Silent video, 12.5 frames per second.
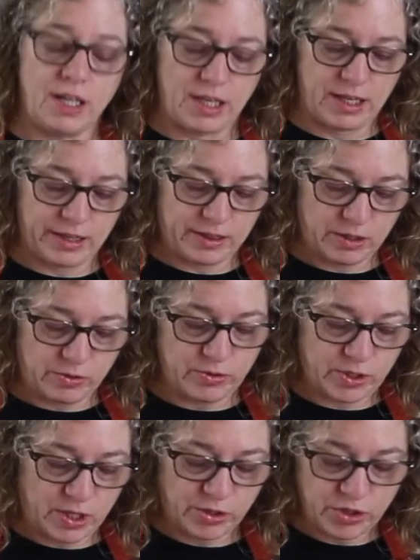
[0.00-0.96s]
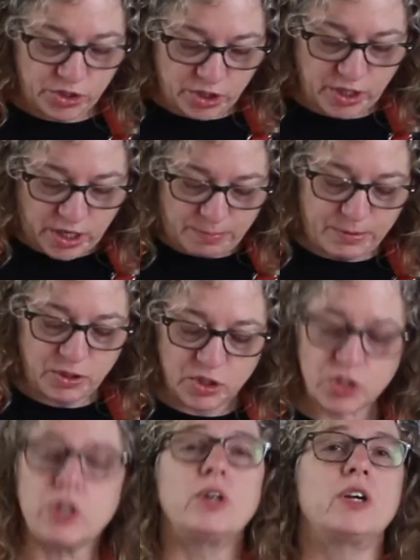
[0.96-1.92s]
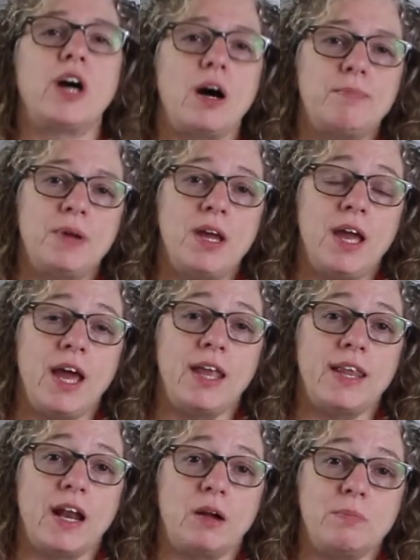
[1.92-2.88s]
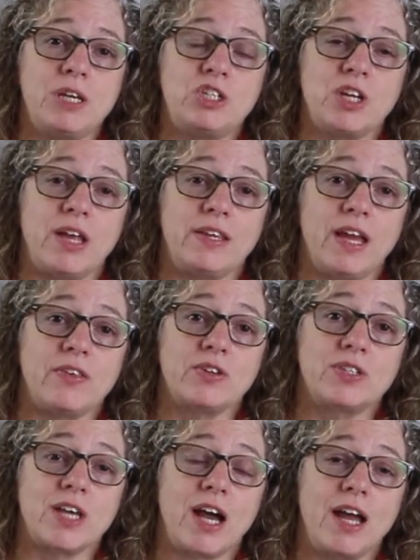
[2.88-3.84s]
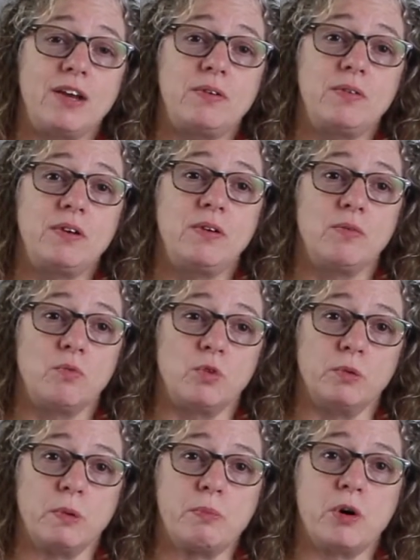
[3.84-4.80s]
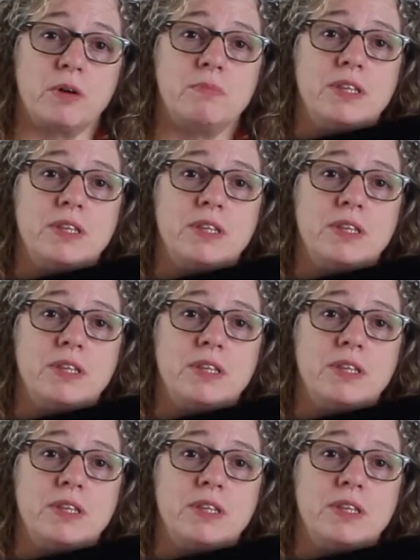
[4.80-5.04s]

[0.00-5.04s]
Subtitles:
Get those all shook up and stirred up, and then I'll meet you on the other side when we put them